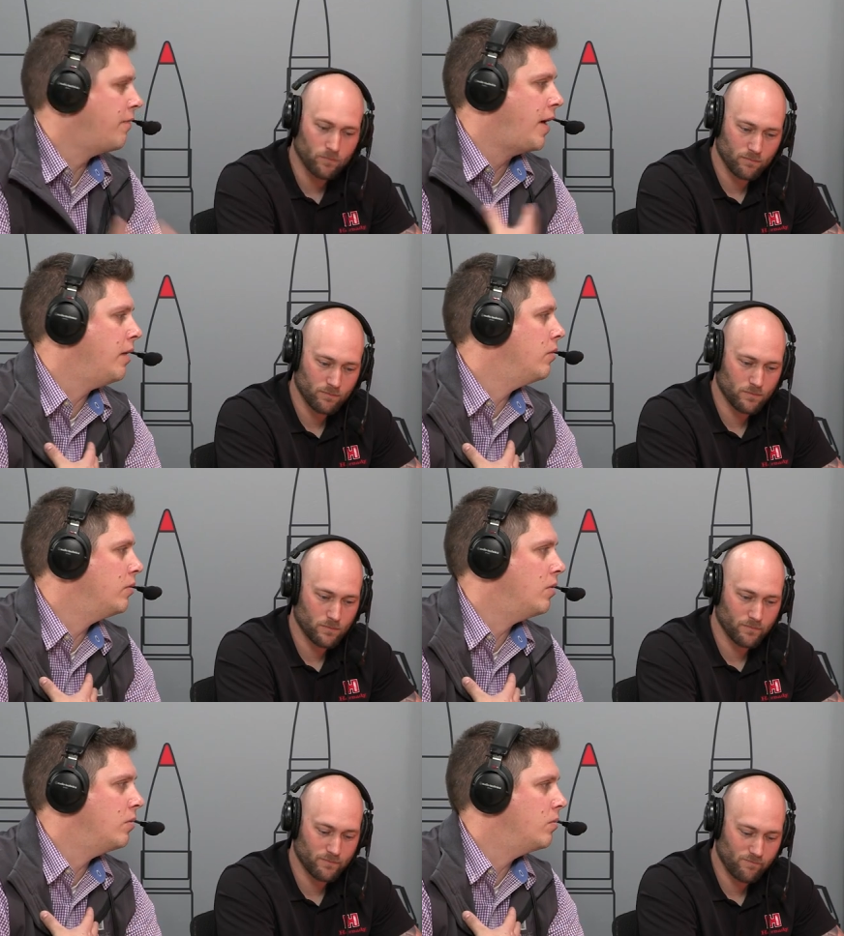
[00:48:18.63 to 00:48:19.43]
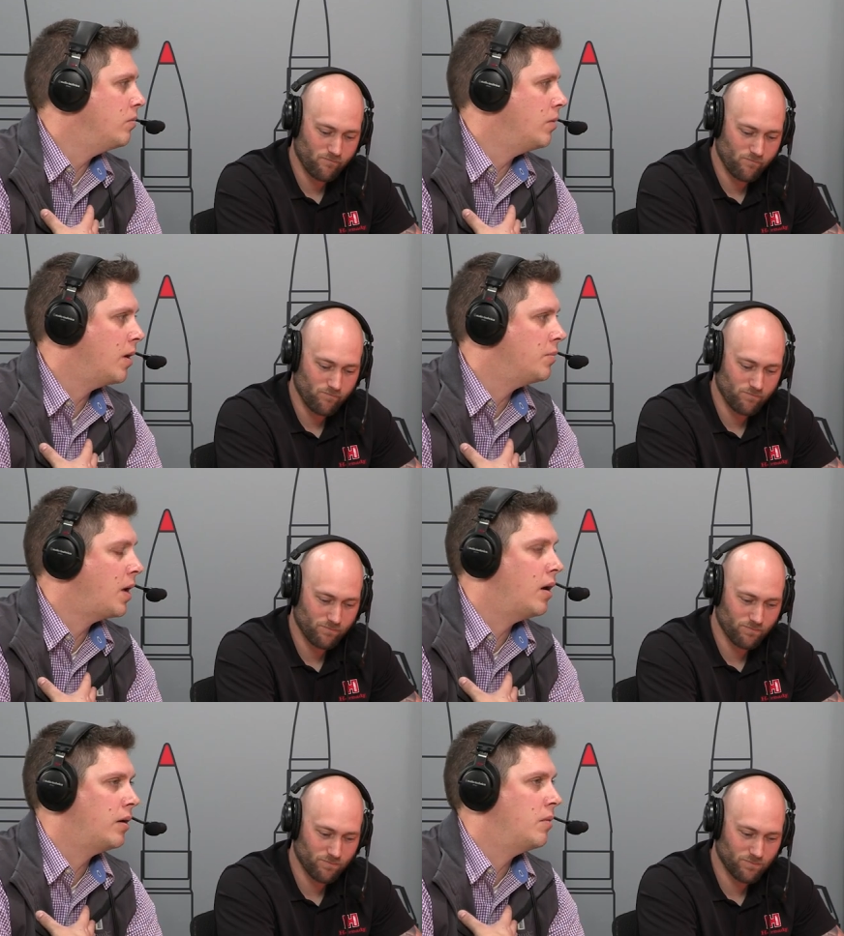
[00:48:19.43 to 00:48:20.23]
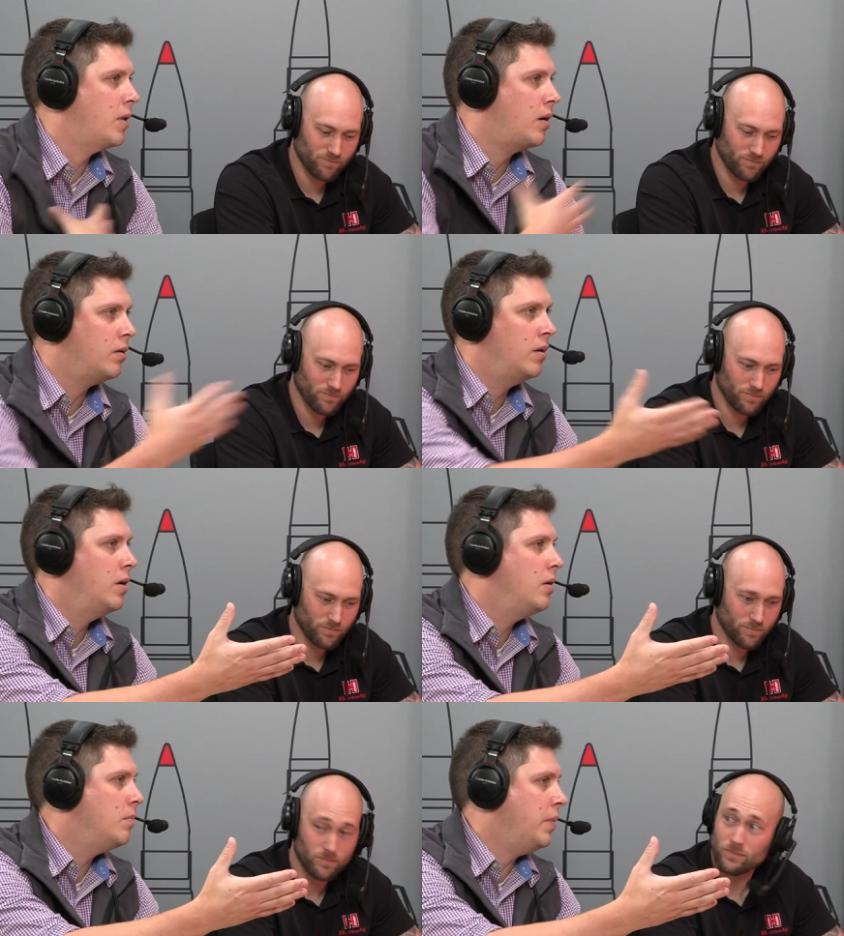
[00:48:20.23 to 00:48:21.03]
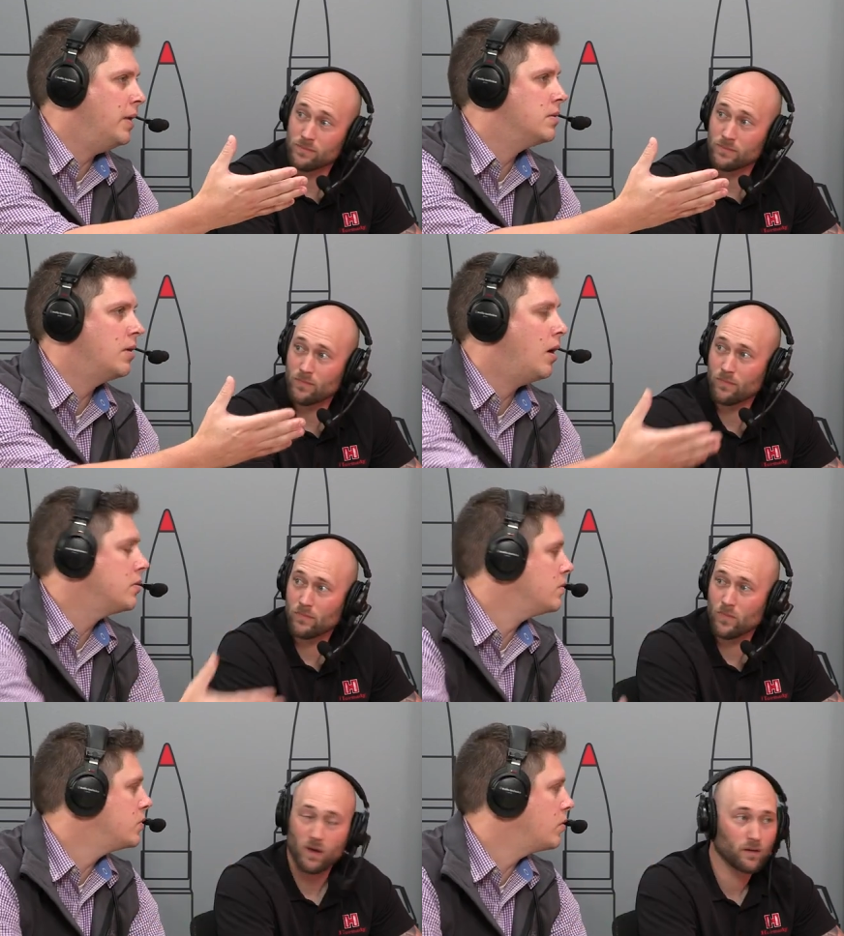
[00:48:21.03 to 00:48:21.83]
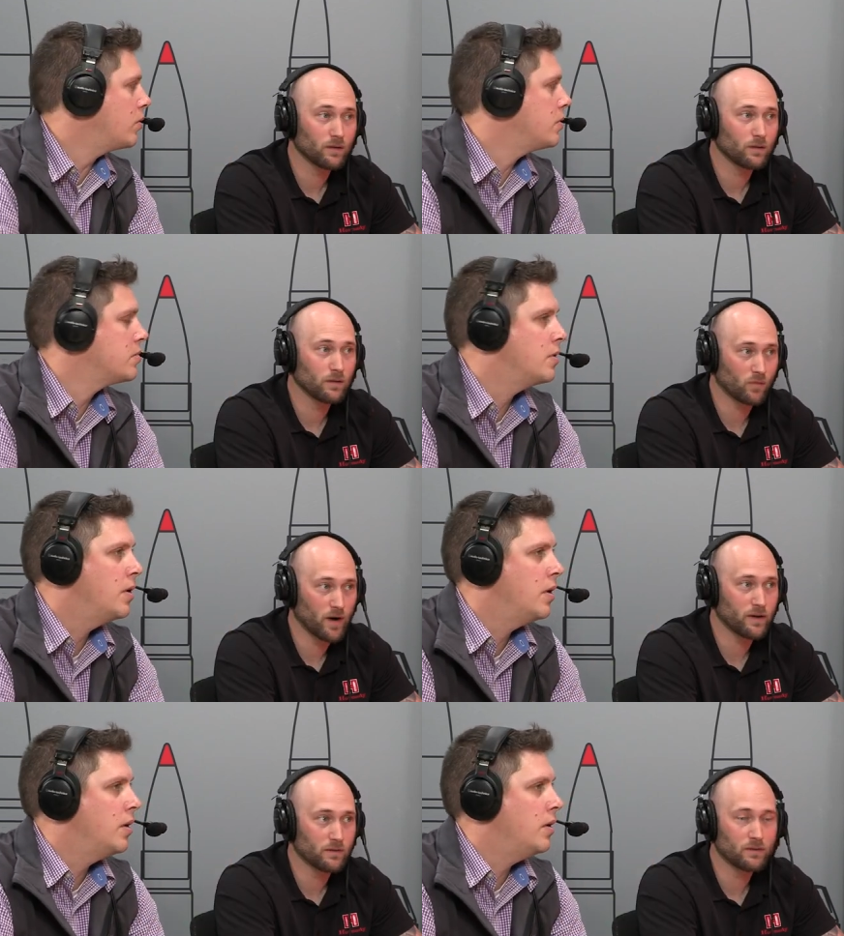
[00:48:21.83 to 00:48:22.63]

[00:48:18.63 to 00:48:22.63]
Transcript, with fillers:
Speaker 1: If I don't know what I'm talking about, Ben's an awesome source, right?